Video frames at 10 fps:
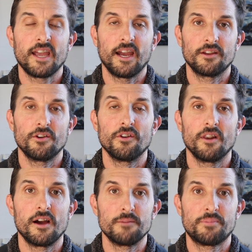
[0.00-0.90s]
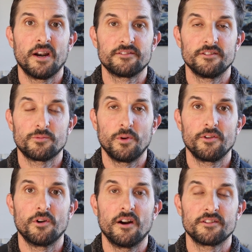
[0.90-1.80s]
getting an online presence with
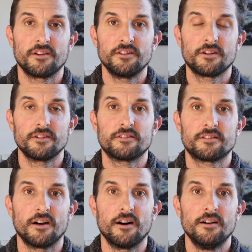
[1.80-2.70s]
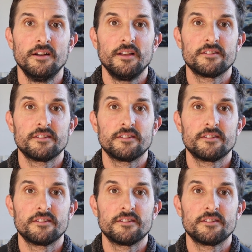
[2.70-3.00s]
your art so you can start